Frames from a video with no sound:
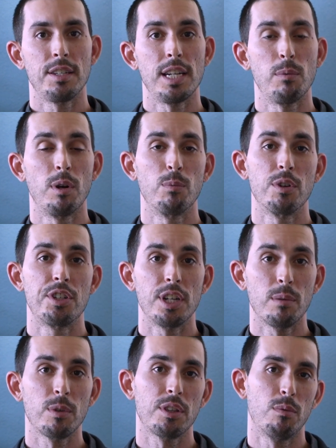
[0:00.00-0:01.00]
Now when we're
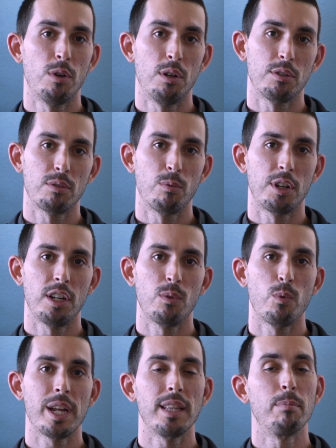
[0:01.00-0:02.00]
done with the roast, we're going to
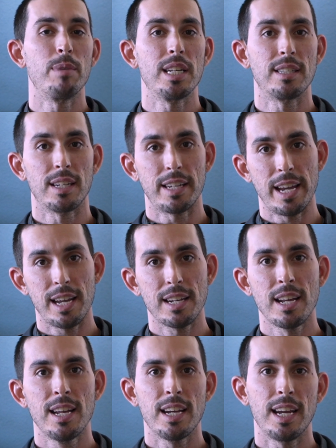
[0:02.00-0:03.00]
weigh the beans again,